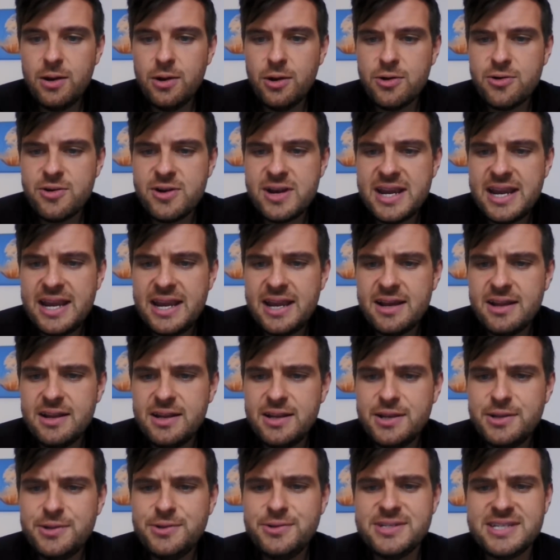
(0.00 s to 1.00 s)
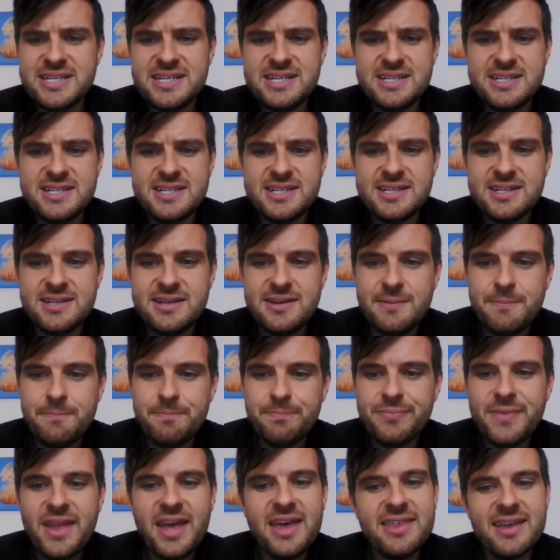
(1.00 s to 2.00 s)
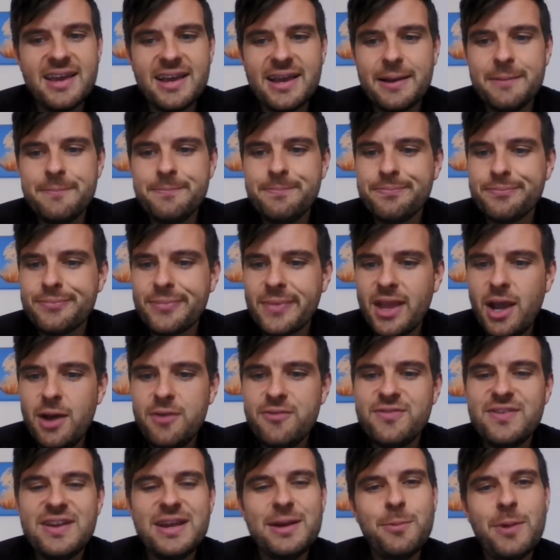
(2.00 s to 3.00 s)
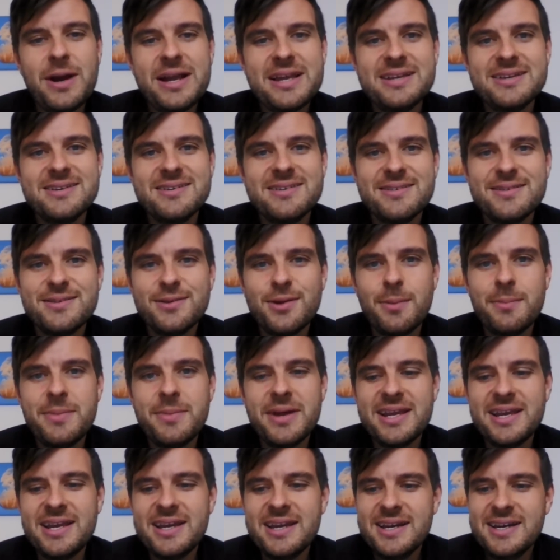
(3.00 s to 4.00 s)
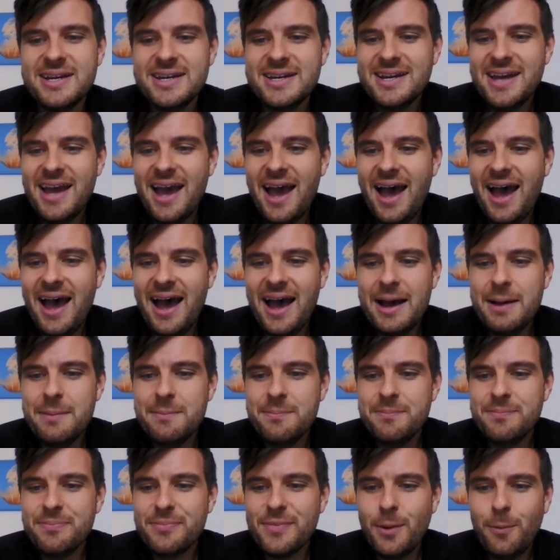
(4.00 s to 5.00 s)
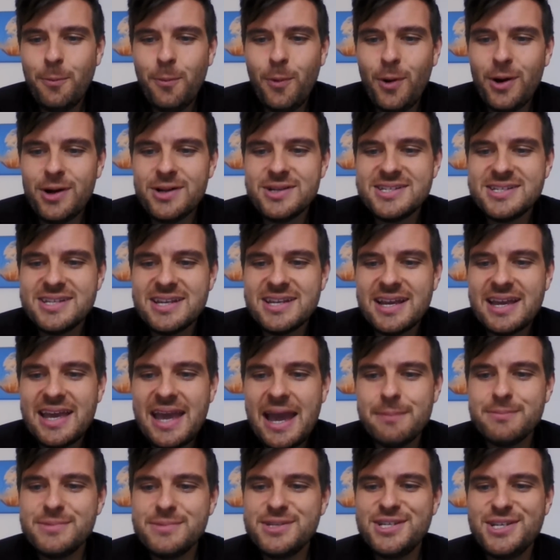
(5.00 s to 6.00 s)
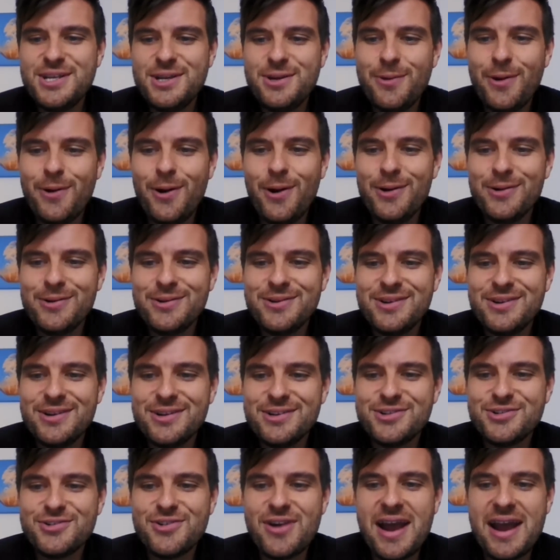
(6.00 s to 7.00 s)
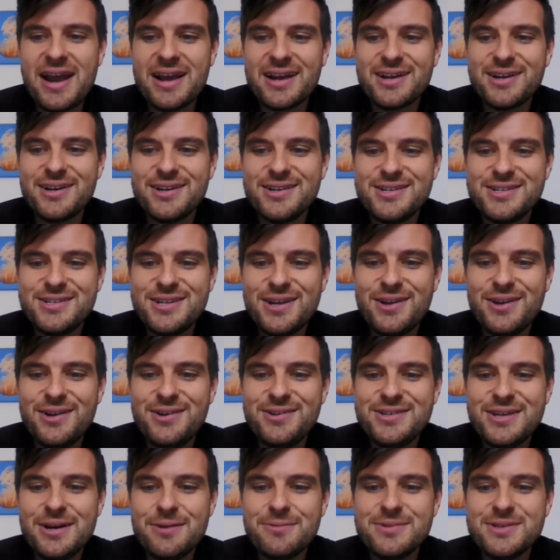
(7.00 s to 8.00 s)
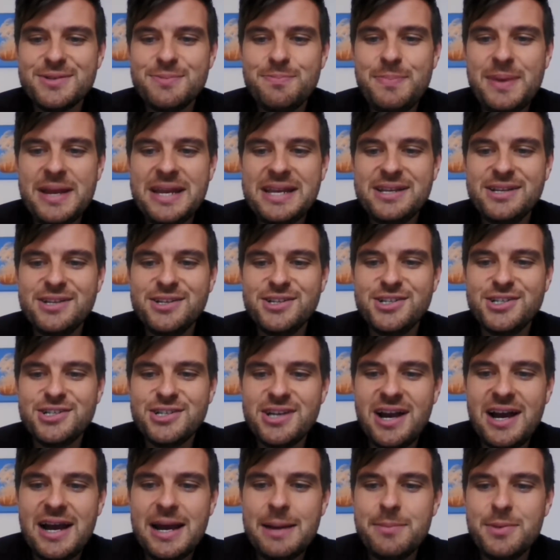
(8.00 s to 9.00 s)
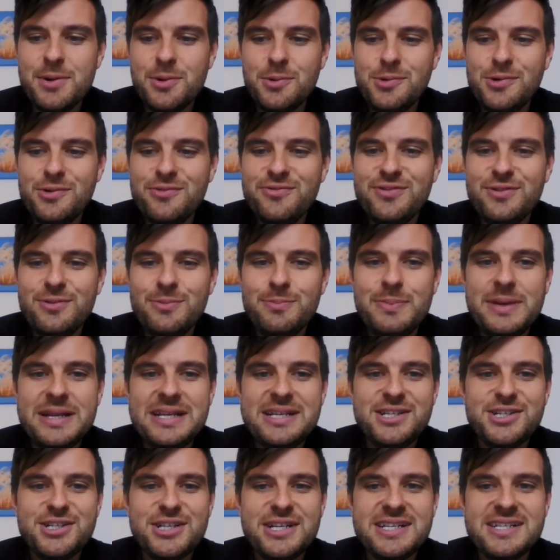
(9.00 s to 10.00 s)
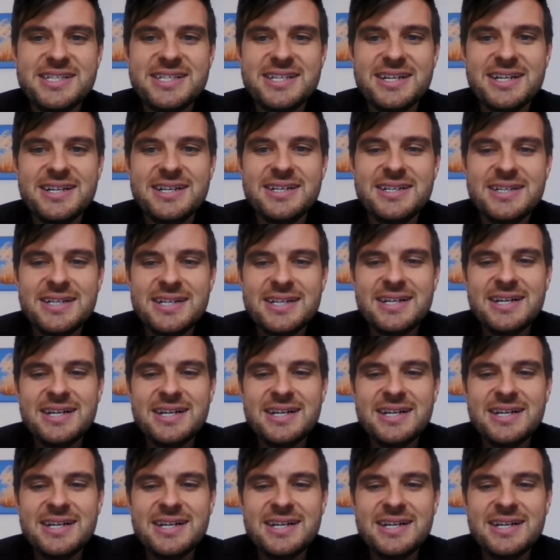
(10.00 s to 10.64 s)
Laurie loses. Oh, there you go. Hopefully weight, not many. What kept you on track so you don't binge? I'm an awful binge eater.